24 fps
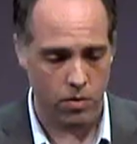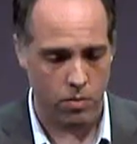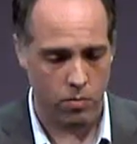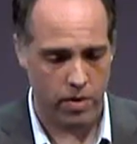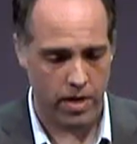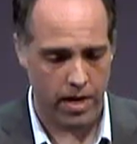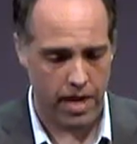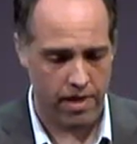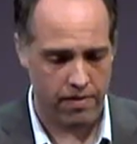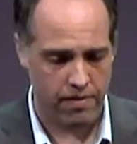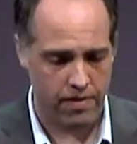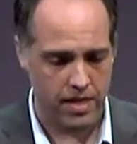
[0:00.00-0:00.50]
what
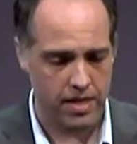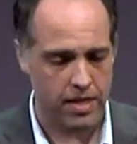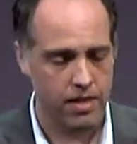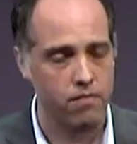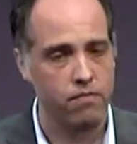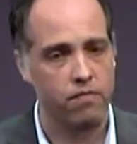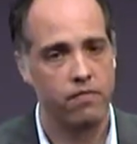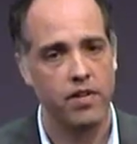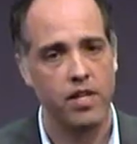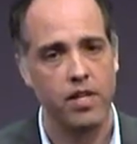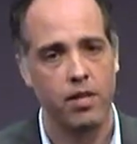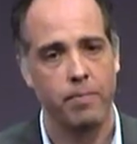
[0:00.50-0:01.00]
I think and
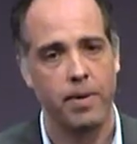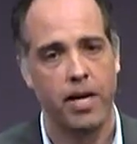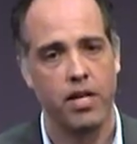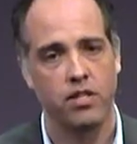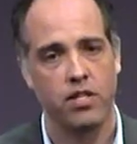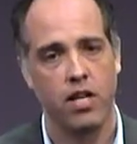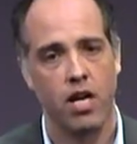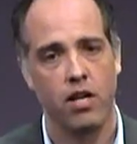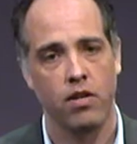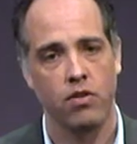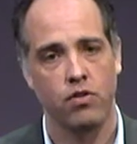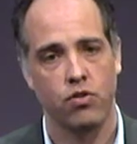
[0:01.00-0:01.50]
feel about
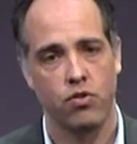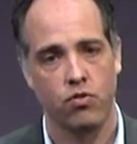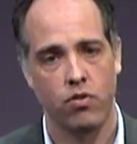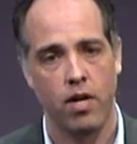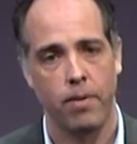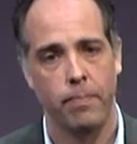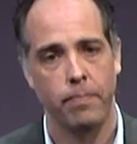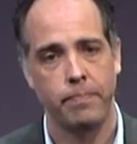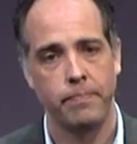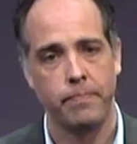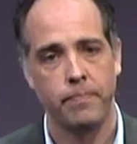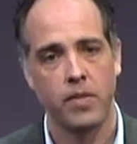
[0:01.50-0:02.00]
Donald
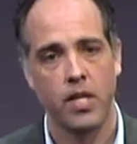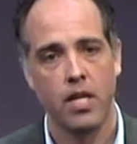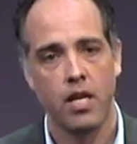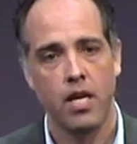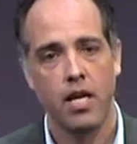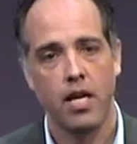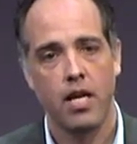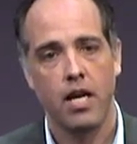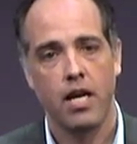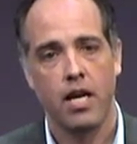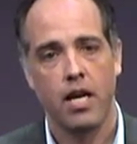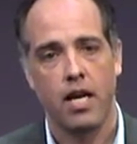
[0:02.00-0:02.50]
Trump,
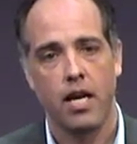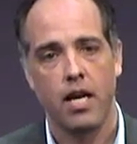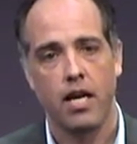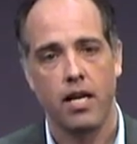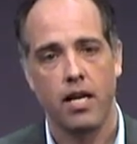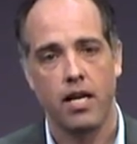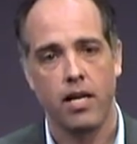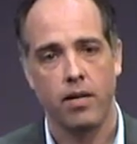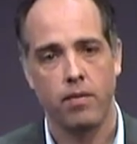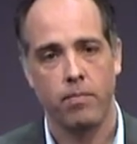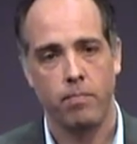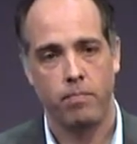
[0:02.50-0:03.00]

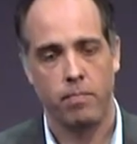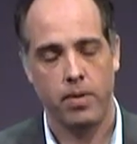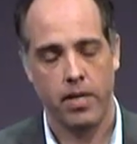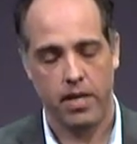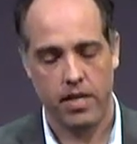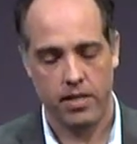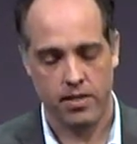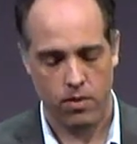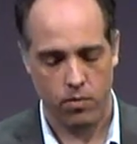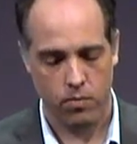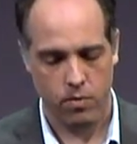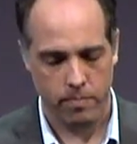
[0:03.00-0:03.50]

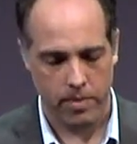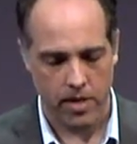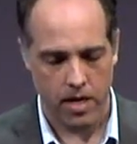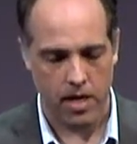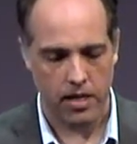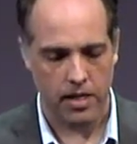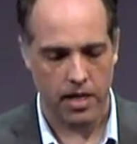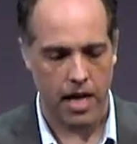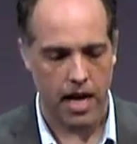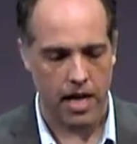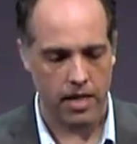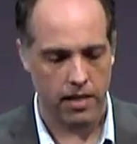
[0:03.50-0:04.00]
because it would be
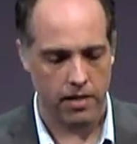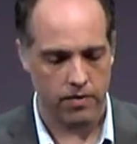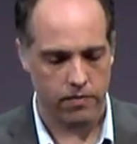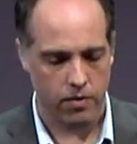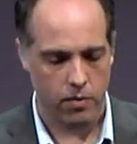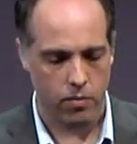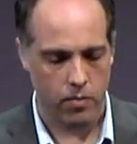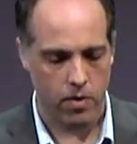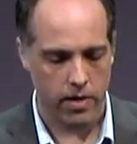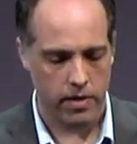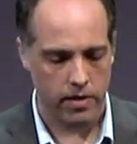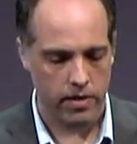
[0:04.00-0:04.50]
ungodly, for
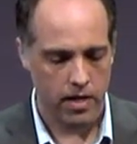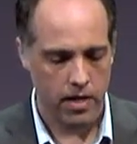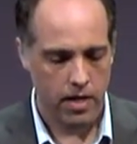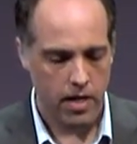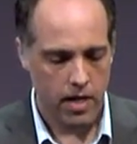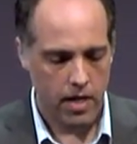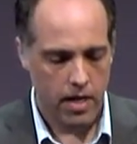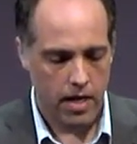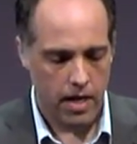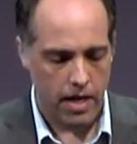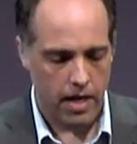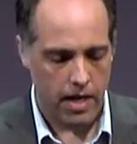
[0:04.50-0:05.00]
one.
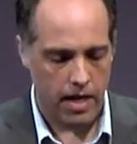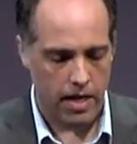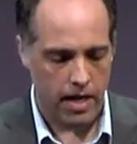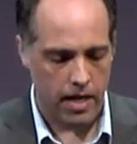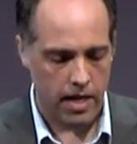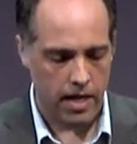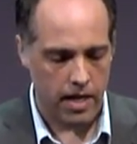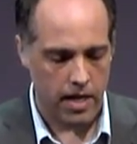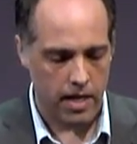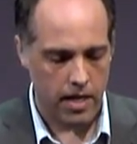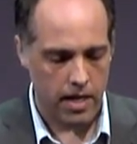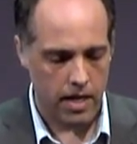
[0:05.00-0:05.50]

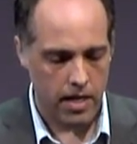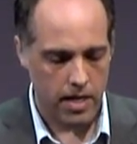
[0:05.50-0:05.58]
Uh,